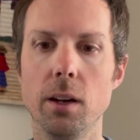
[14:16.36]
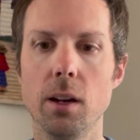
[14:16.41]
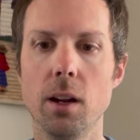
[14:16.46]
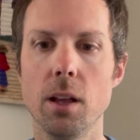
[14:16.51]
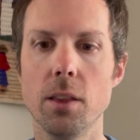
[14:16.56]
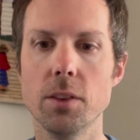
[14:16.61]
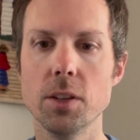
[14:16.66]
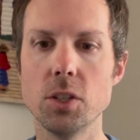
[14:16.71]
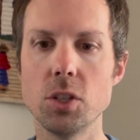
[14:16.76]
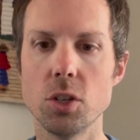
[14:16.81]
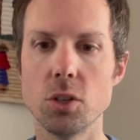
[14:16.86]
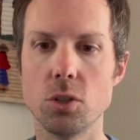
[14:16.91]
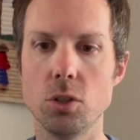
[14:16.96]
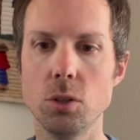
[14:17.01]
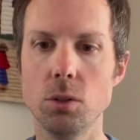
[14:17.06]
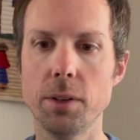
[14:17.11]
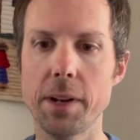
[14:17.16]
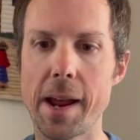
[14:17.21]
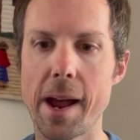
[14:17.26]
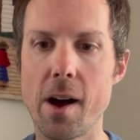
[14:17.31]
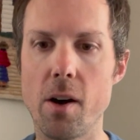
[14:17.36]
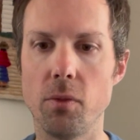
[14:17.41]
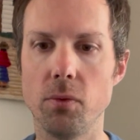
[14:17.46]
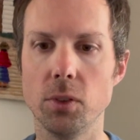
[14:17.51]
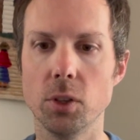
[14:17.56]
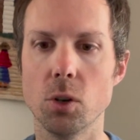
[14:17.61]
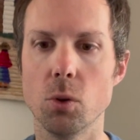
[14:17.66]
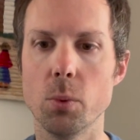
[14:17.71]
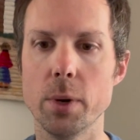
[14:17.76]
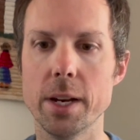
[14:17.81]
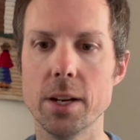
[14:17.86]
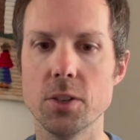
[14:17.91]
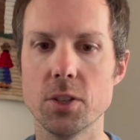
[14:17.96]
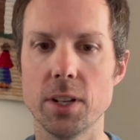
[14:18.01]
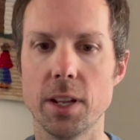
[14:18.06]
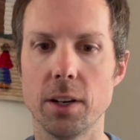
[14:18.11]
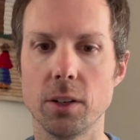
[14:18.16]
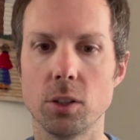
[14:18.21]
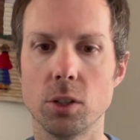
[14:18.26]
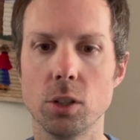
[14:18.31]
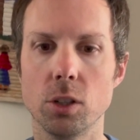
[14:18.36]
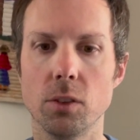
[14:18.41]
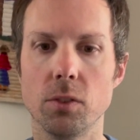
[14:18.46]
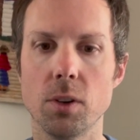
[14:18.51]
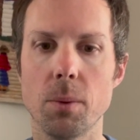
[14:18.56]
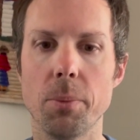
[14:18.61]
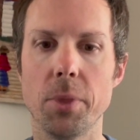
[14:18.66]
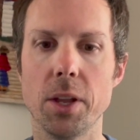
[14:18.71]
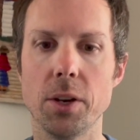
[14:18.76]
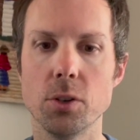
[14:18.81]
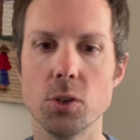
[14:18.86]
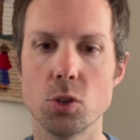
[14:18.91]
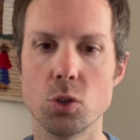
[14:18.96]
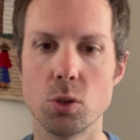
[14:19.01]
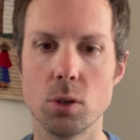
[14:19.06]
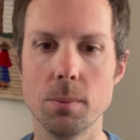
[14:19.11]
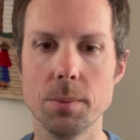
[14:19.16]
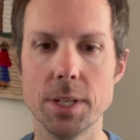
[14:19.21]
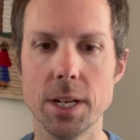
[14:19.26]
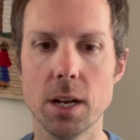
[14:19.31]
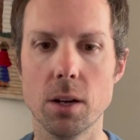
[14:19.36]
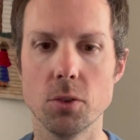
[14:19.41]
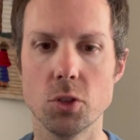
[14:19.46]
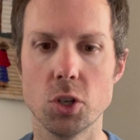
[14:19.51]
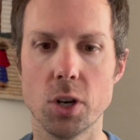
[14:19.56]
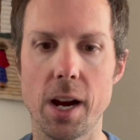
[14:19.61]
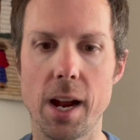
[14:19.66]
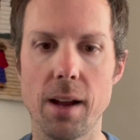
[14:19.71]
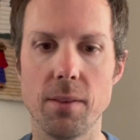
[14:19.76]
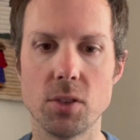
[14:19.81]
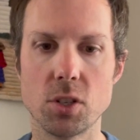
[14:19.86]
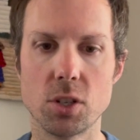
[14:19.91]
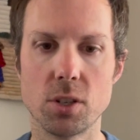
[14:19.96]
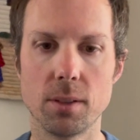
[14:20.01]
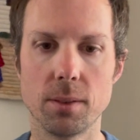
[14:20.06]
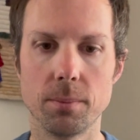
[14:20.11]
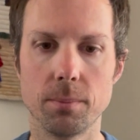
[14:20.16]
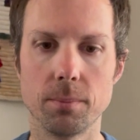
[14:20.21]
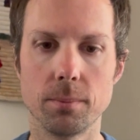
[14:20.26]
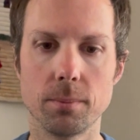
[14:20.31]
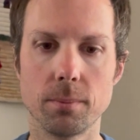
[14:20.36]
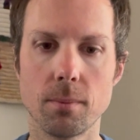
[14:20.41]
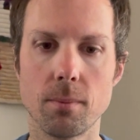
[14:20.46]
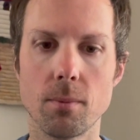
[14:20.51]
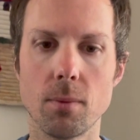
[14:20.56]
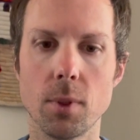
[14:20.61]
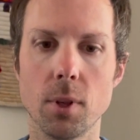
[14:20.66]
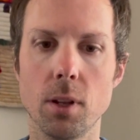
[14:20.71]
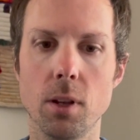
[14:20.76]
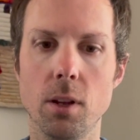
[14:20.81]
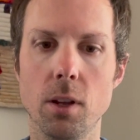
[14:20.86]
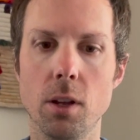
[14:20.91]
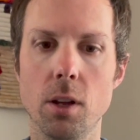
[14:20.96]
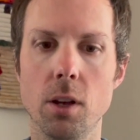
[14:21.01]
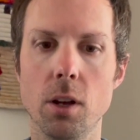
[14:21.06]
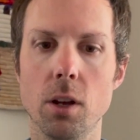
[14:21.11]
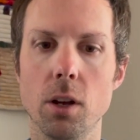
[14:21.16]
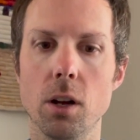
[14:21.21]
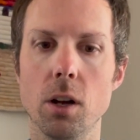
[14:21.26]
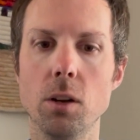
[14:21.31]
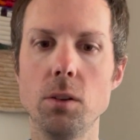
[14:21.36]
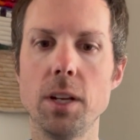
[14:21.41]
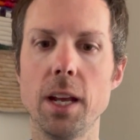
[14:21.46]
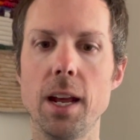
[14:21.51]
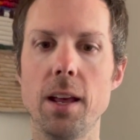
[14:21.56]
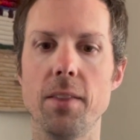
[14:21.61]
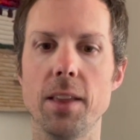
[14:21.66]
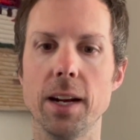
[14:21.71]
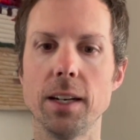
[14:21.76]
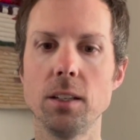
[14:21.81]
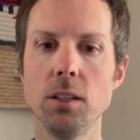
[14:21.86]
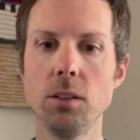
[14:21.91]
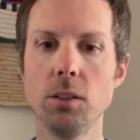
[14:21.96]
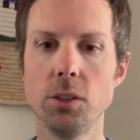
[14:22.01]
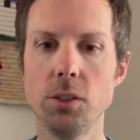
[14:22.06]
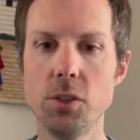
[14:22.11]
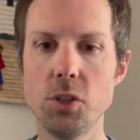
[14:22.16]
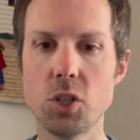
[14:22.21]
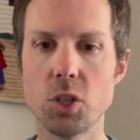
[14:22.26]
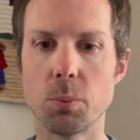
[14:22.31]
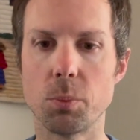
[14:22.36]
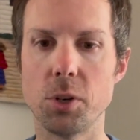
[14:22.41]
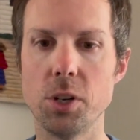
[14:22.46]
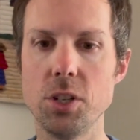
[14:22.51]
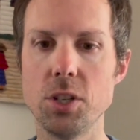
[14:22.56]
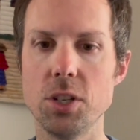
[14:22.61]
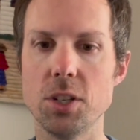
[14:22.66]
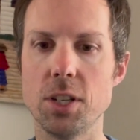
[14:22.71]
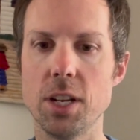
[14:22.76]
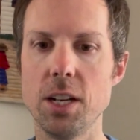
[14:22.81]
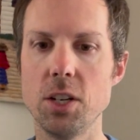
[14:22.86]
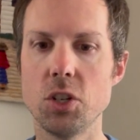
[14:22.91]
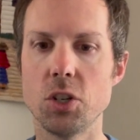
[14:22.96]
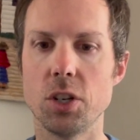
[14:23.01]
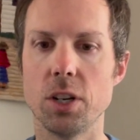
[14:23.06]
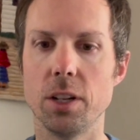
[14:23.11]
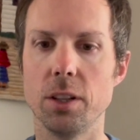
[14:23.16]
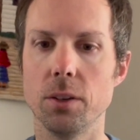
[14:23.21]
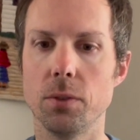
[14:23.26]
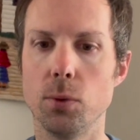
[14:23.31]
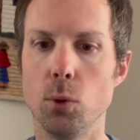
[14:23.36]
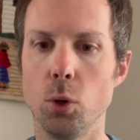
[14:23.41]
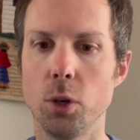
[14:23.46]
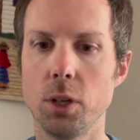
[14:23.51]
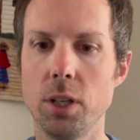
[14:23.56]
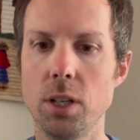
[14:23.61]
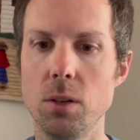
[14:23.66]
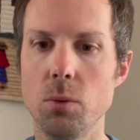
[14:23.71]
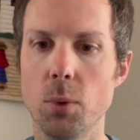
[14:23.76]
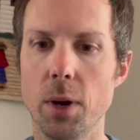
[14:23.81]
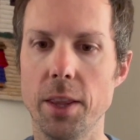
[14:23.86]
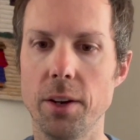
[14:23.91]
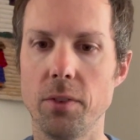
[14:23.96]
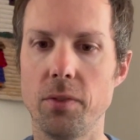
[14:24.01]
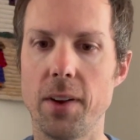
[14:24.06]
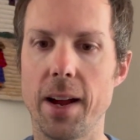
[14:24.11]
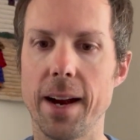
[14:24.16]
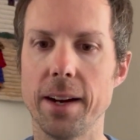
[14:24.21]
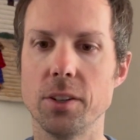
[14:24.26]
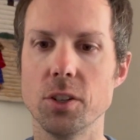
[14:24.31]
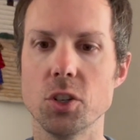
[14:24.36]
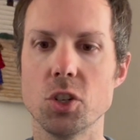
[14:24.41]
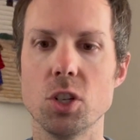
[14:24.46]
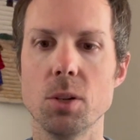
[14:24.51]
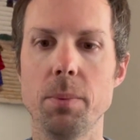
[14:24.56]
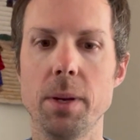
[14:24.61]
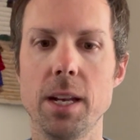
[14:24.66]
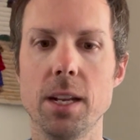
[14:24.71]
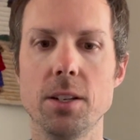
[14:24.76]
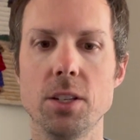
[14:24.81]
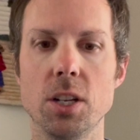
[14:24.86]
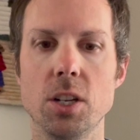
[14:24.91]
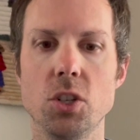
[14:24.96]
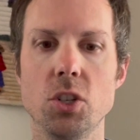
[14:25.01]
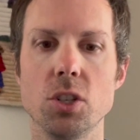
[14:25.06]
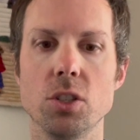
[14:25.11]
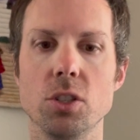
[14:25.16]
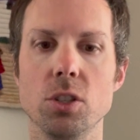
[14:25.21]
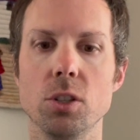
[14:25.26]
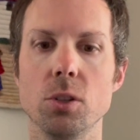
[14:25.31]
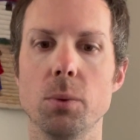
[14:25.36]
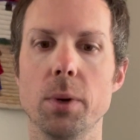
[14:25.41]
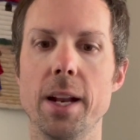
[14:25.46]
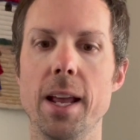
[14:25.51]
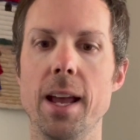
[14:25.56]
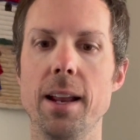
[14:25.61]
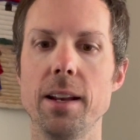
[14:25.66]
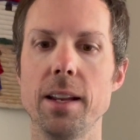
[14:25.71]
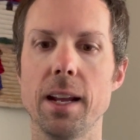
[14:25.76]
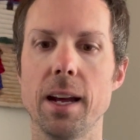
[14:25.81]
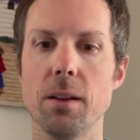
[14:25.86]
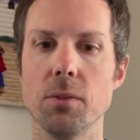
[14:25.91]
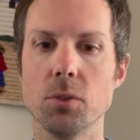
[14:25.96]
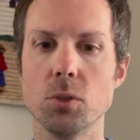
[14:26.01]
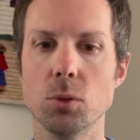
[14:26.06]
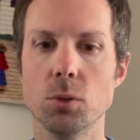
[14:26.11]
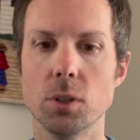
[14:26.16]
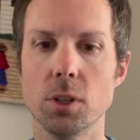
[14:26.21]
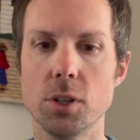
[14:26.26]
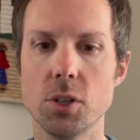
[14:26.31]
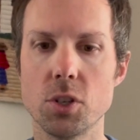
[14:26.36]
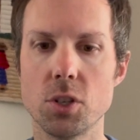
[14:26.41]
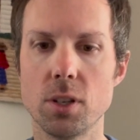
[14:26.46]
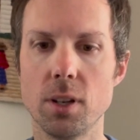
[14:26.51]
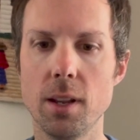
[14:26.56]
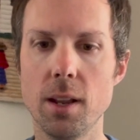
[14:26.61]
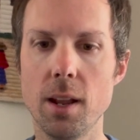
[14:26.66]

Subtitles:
This is due to outflow winds that occur from thunderstorm downdrafts. Okay, that concludes the presentation on the 4 key weather factors to pay attention to when heading outdoors.